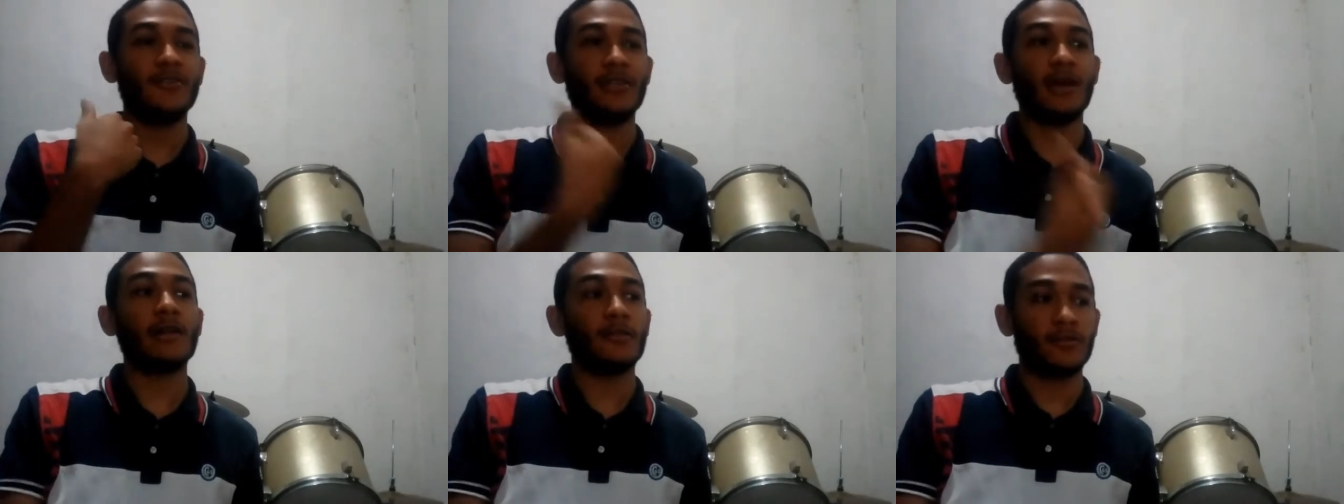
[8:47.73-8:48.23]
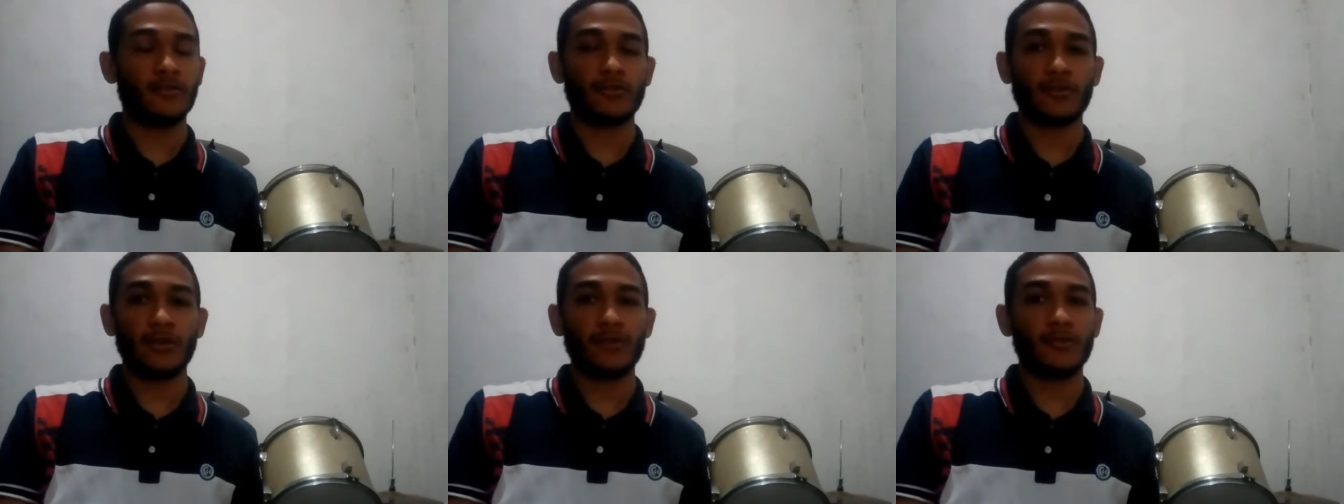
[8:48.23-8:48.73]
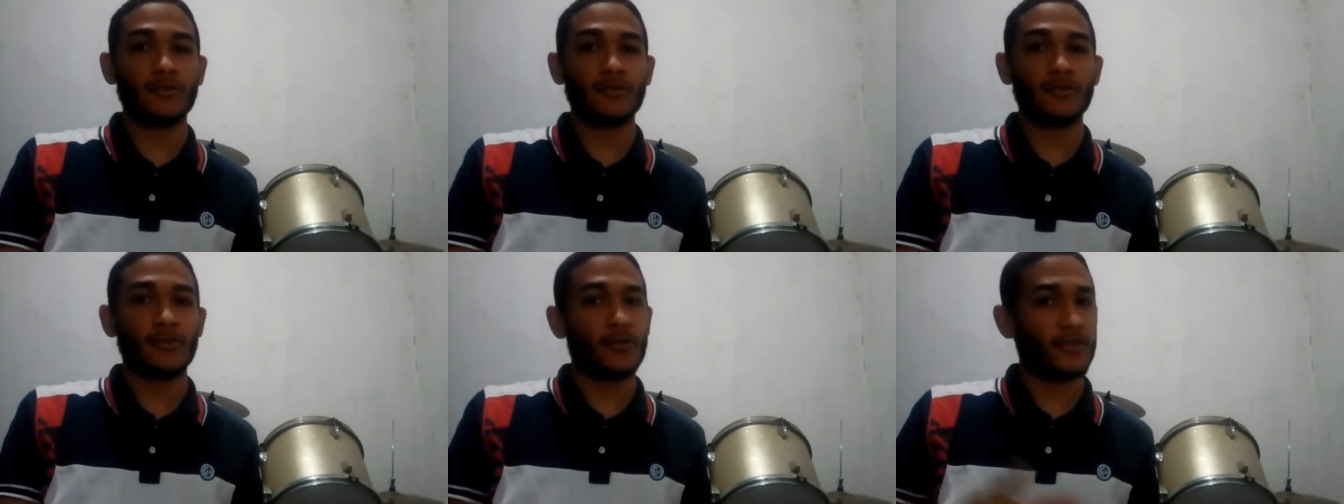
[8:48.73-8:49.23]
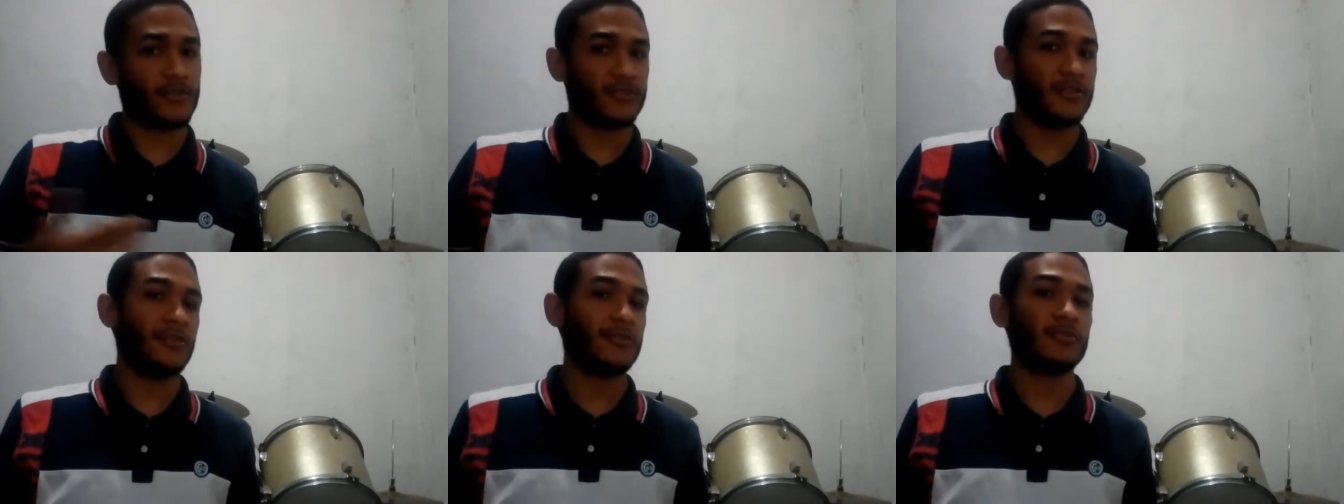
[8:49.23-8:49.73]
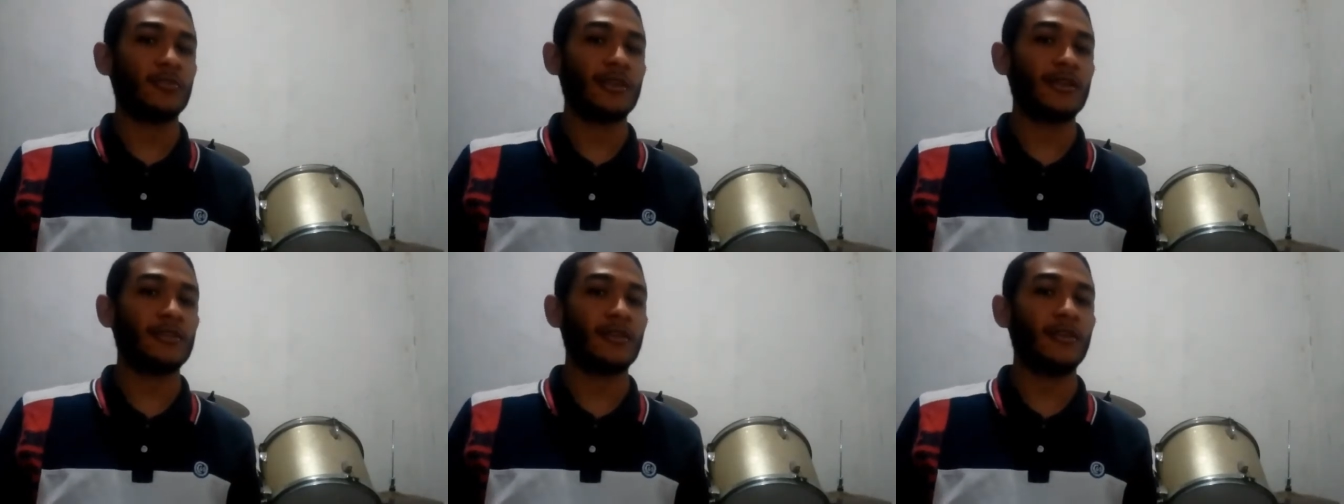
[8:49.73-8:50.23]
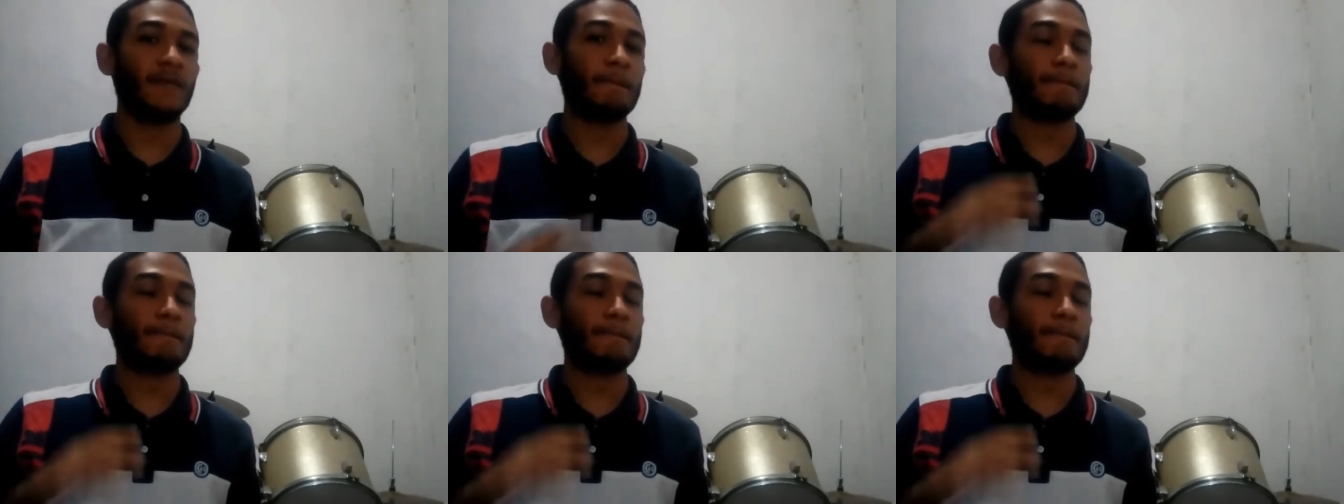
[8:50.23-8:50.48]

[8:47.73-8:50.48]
nylon strings on a steel string guitar?